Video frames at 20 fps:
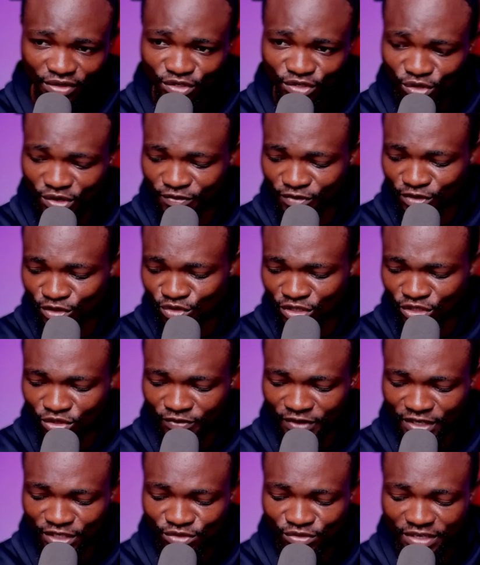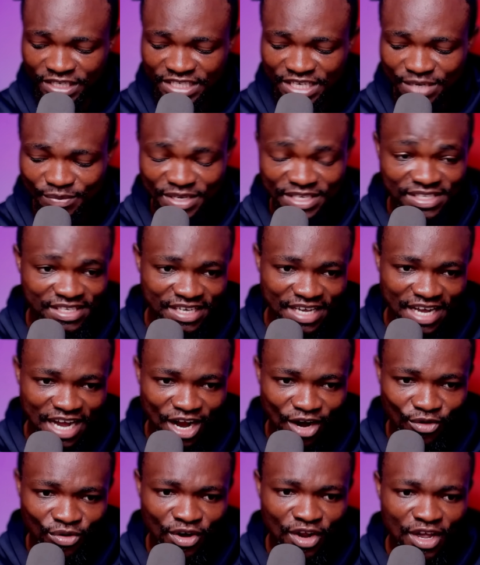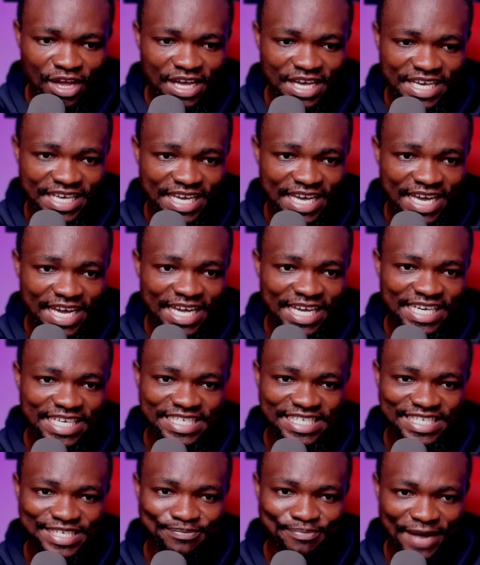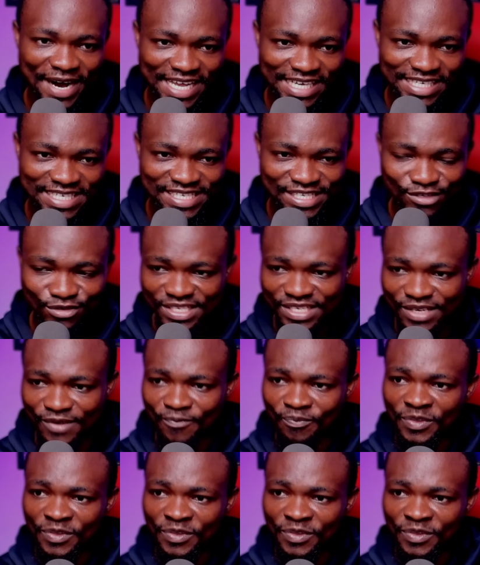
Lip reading: So if you switch over to HMSTR, here is the market sales.